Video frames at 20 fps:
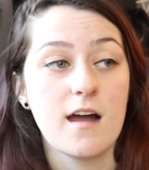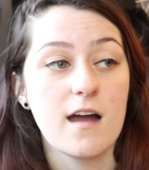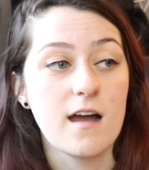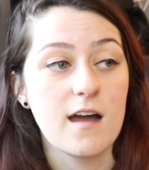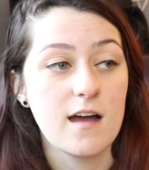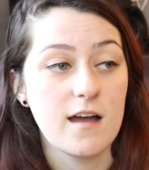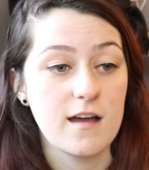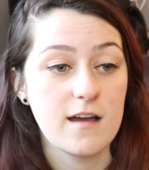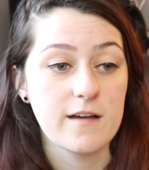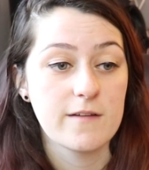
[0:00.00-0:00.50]

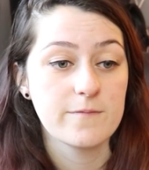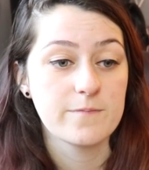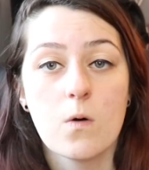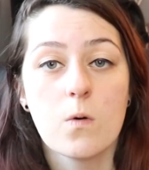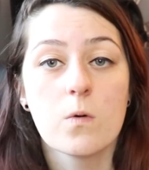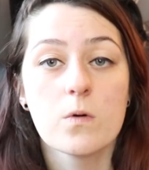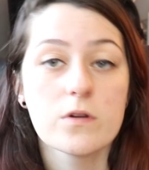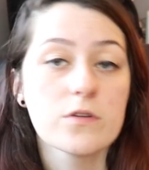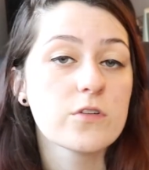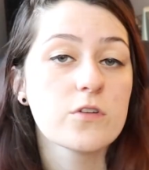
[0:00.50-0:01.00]

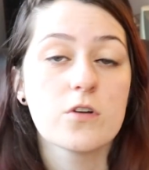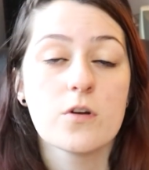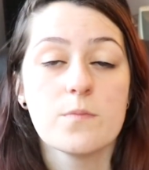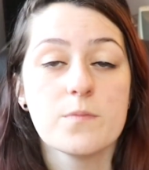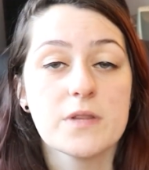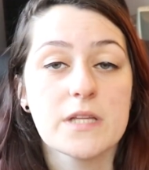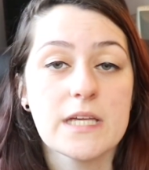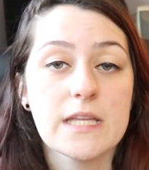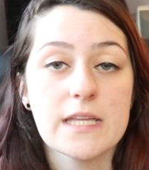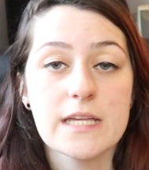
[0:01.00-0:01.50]
or they'll
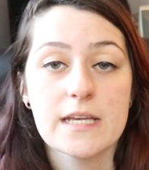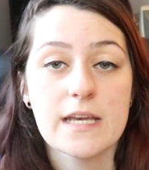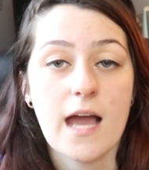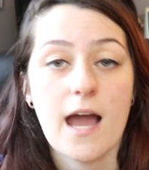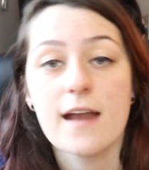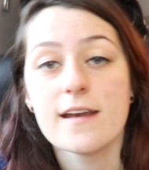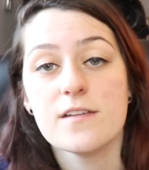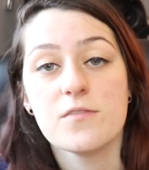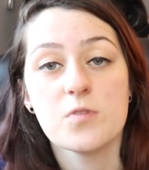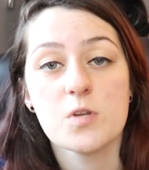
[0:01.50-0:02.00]
completely
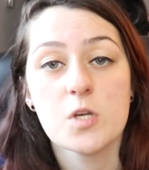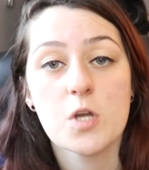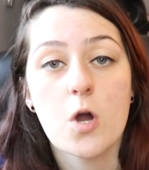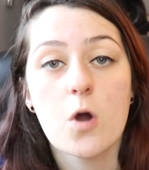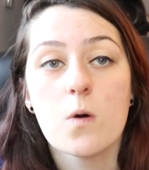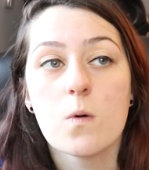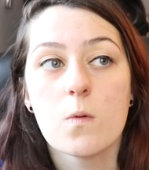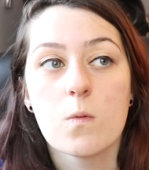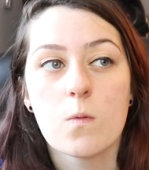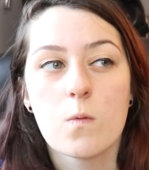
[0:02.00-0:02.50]
not even
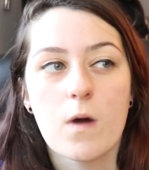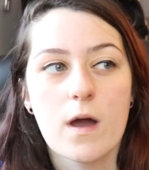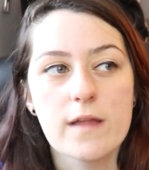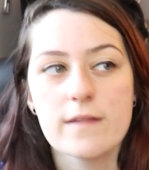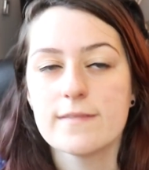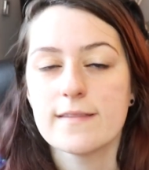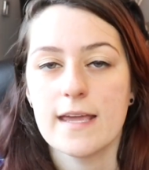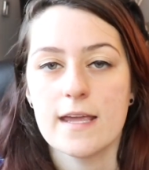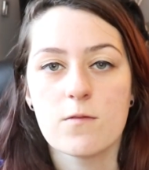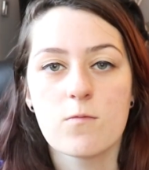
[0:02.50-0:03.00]
know
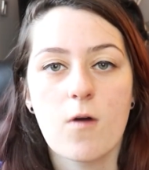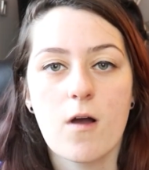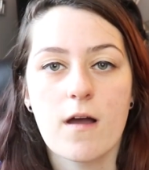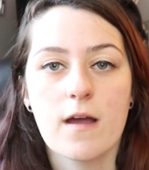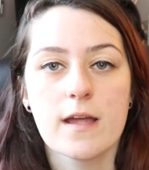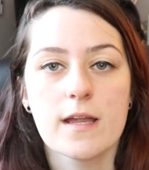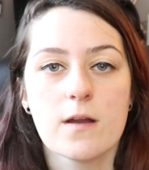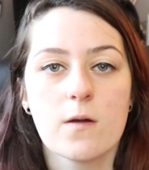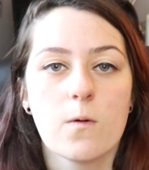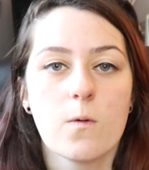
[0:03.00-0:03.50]
what they
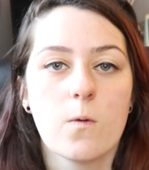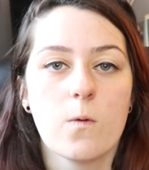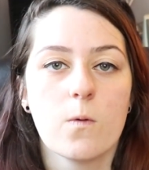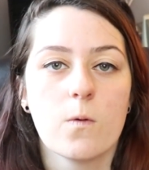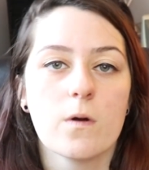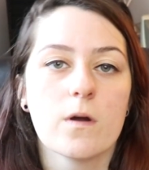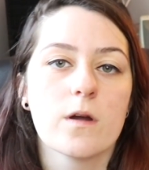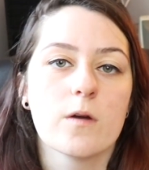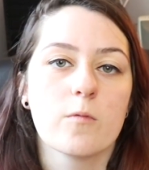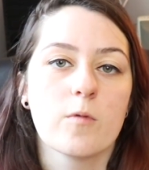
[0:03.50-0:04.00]
want
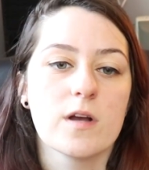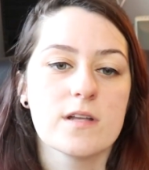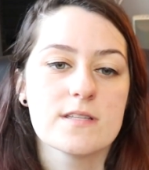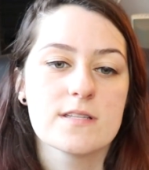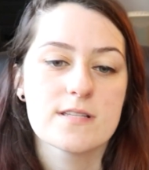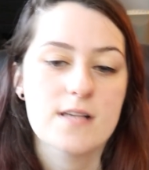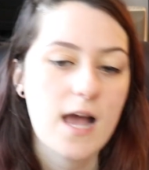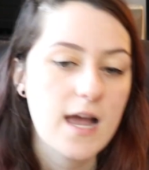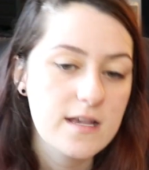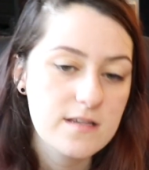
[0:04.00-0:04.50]
or what
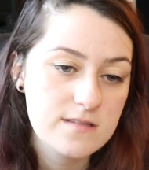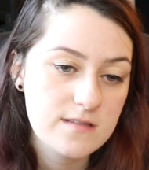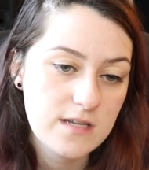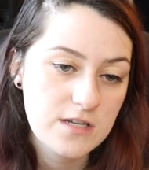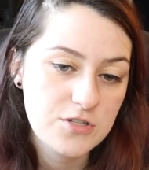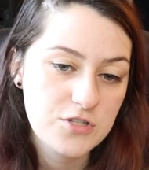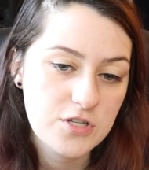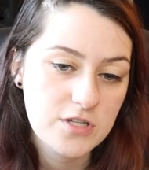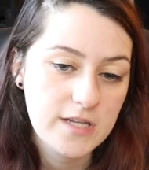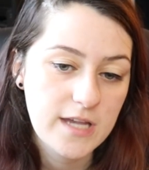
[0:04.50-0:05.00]
size they
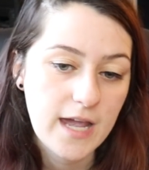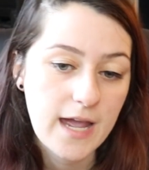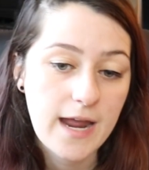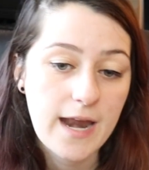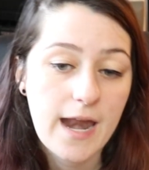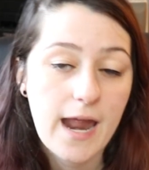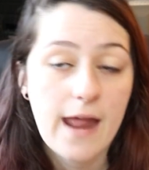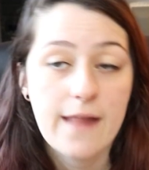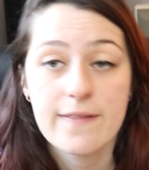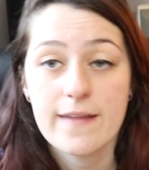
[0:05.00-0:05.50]
should
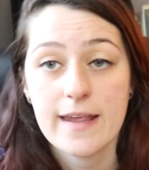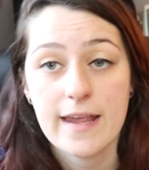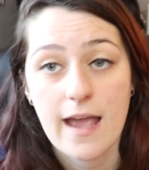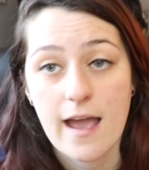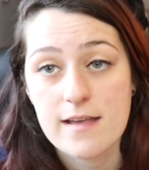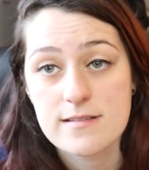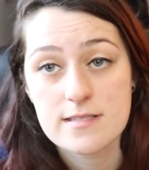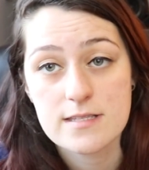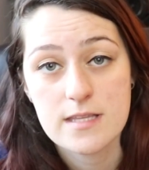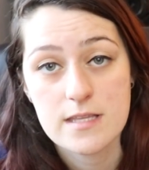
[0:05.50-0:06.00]
get, and they
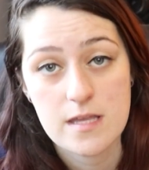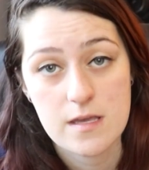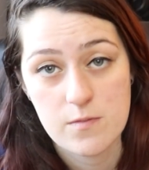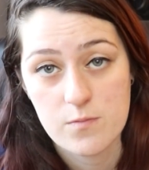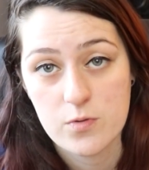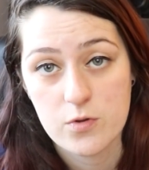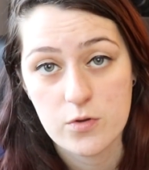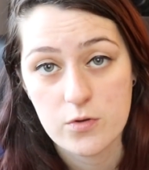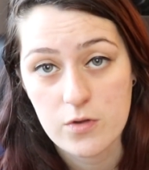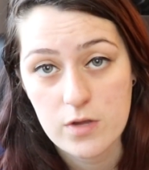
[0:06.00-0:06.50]
ask the
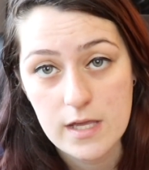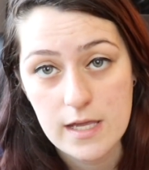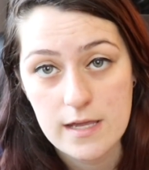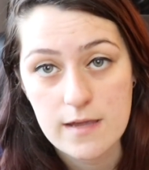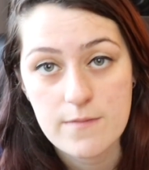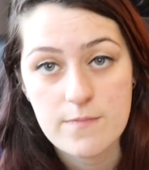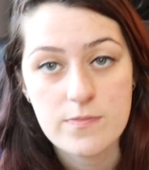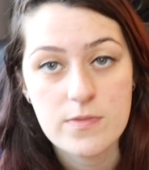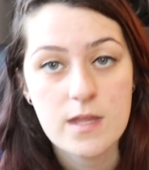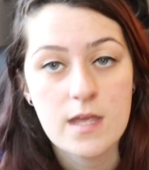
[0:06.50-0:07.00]

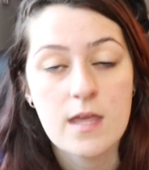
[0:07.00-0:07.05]
employee.